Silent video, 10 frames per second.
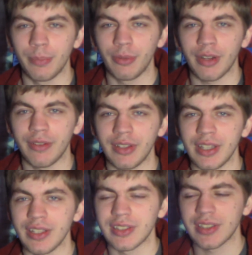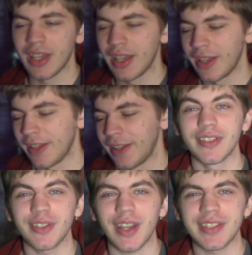Blu-ray release.
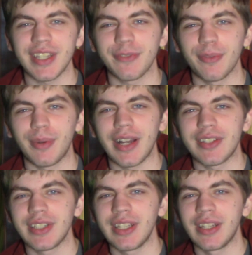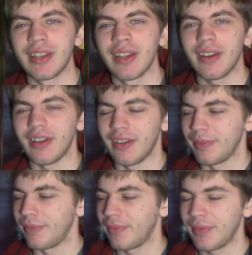So guys, thanks for watching.
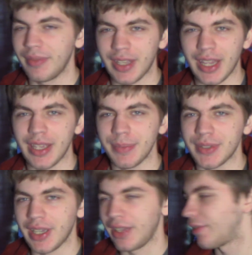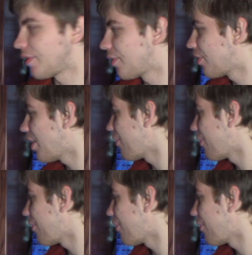Like I keep saying, if